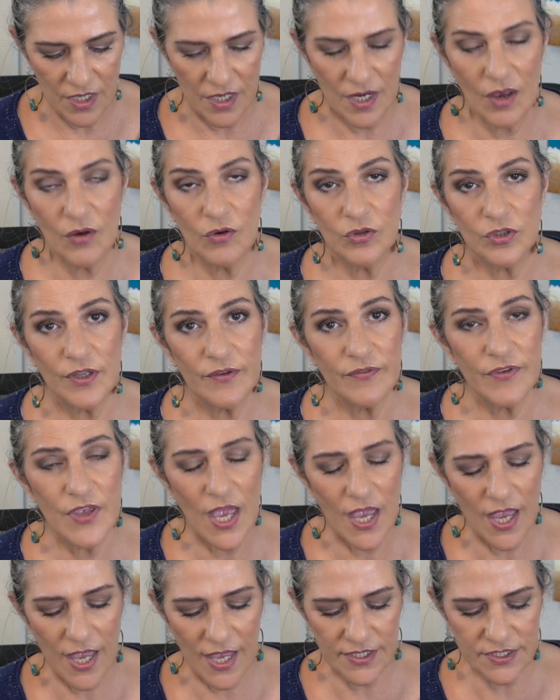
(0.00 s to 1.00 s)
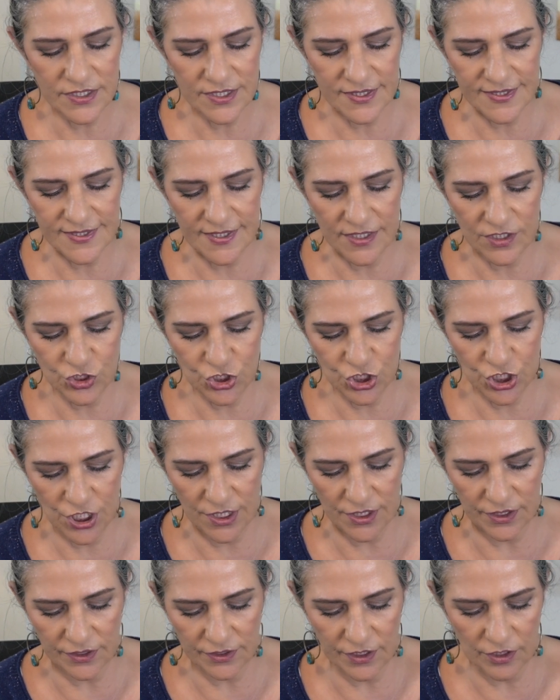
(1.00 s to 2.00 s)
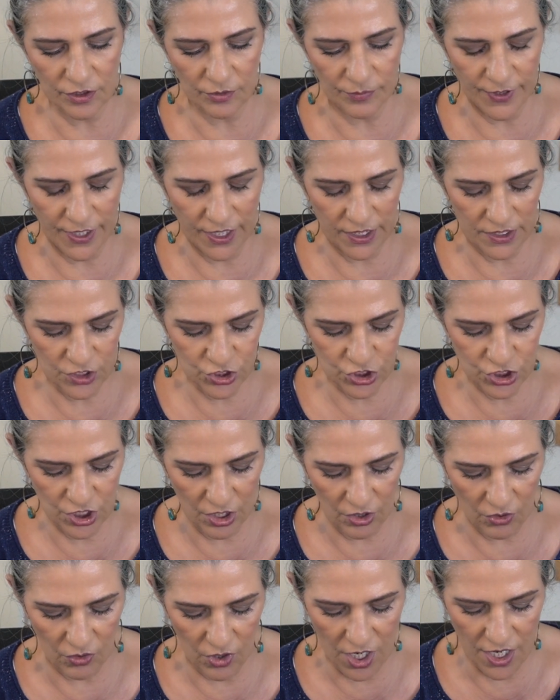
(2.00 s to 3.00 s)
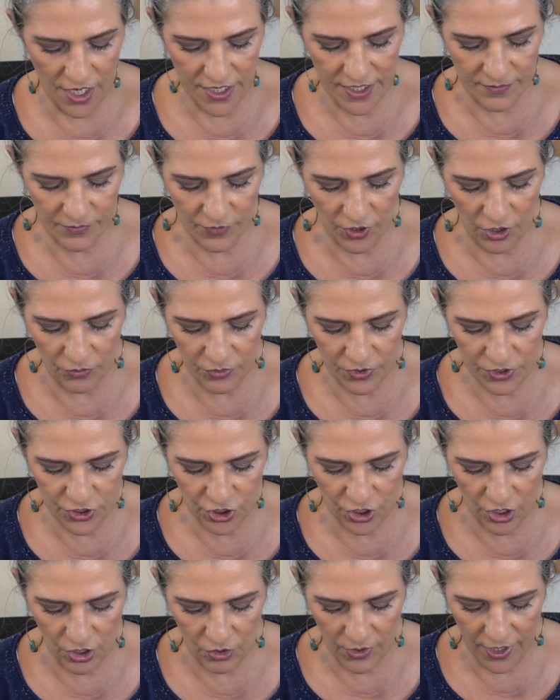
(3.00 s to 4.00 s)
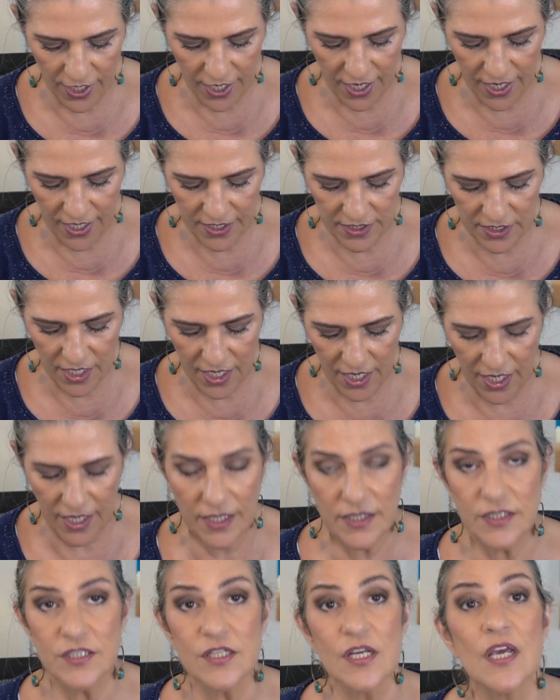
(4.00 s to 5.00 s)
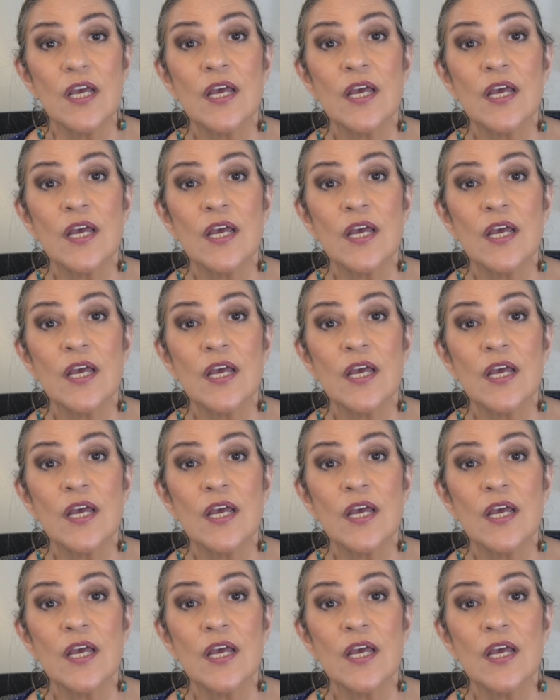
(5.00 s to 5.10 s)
Now, Olivia had to cinch in a little bit, so I am going to go ahead and